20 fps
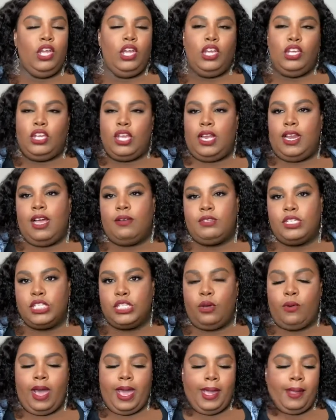Y'all, I was
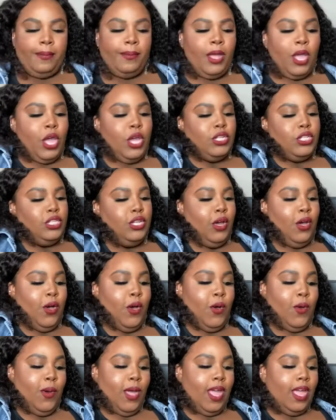so hyped.
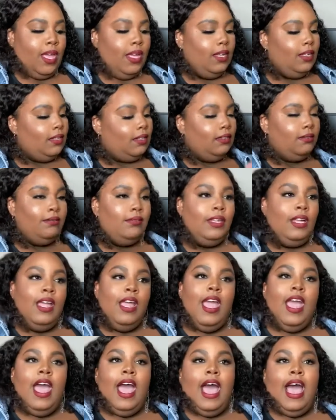So
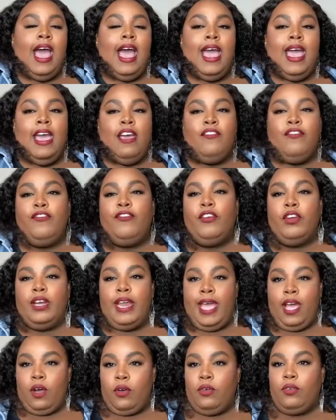I have for
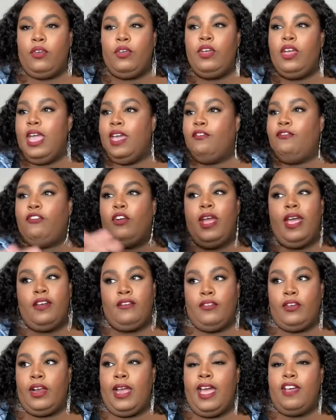now and
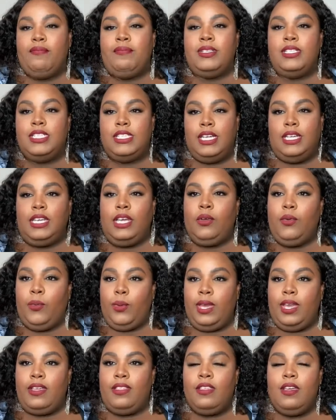forever have been dealing
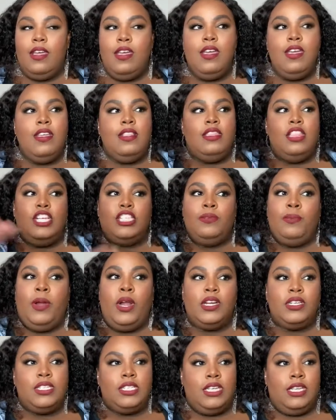with this
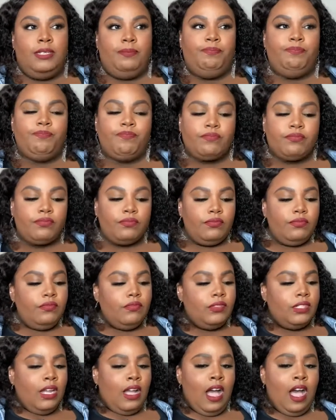person
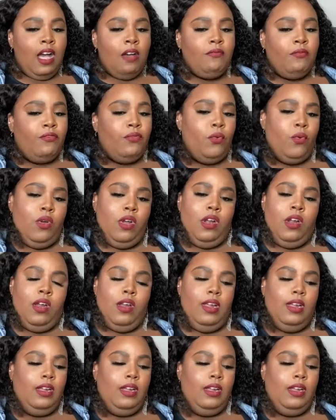um, for